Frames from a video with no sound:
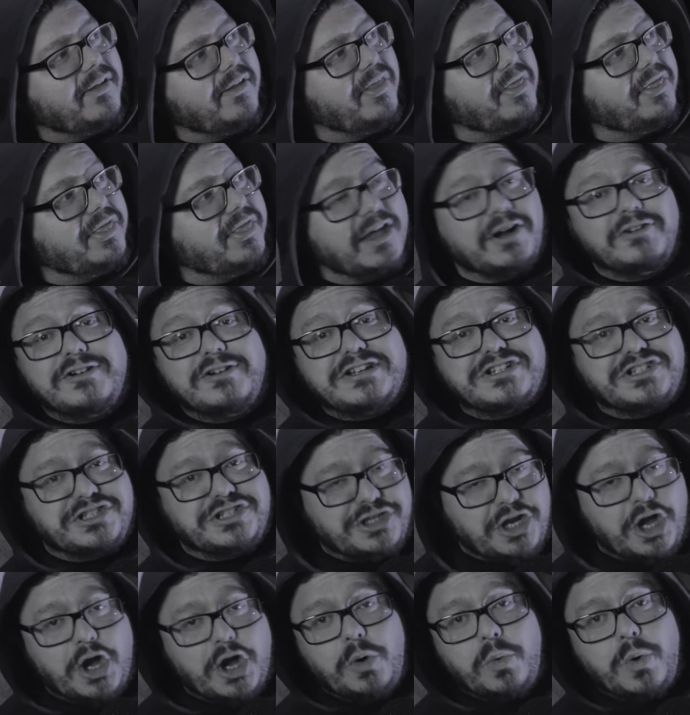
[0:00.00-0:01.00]
there is
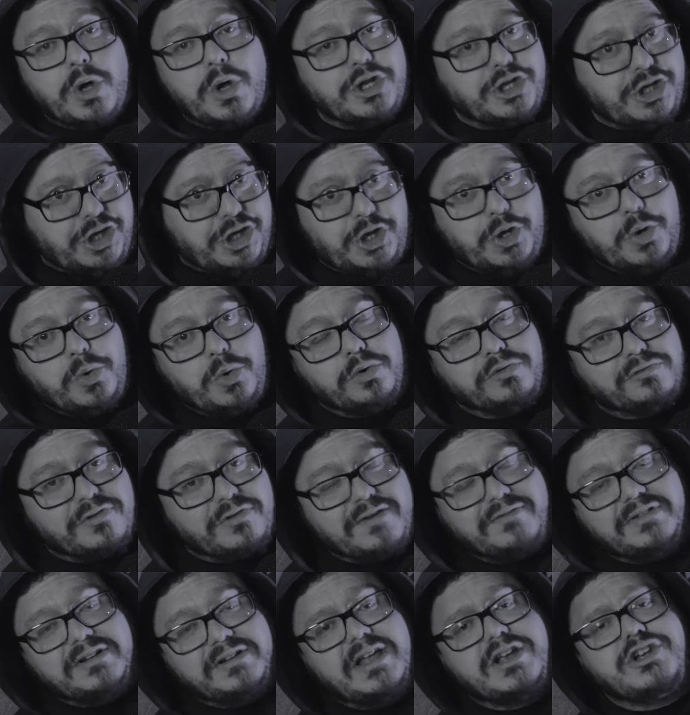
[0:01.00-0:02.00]
no new
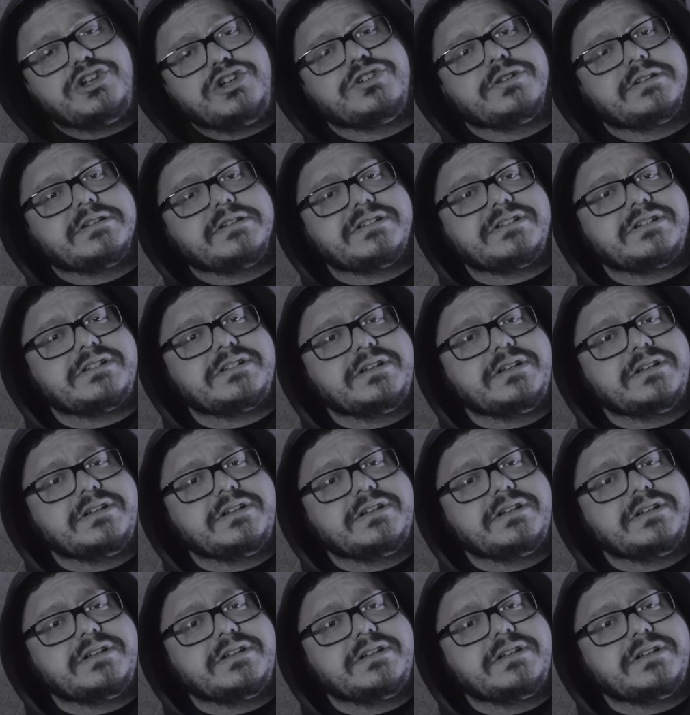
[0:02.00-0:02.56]
revelations.